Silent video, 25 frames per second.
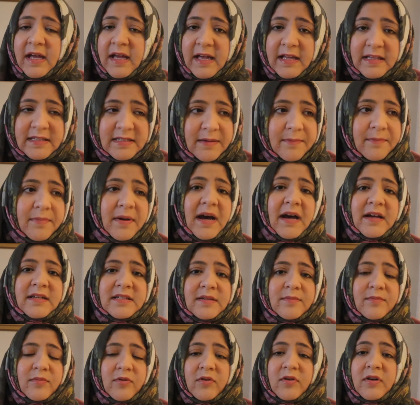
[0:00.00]
it's
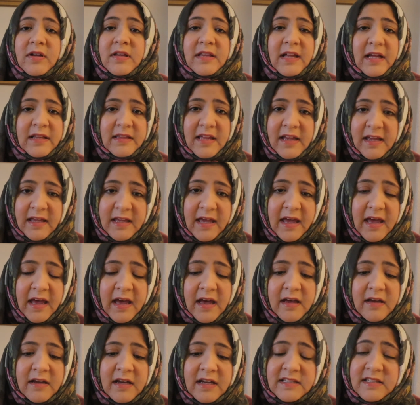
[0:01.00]
impossible, that they
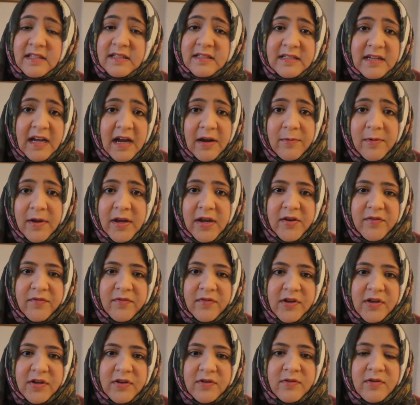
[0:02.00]
can't, because it's not written
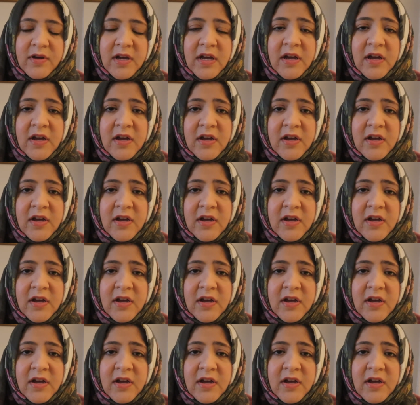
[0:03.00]
for you.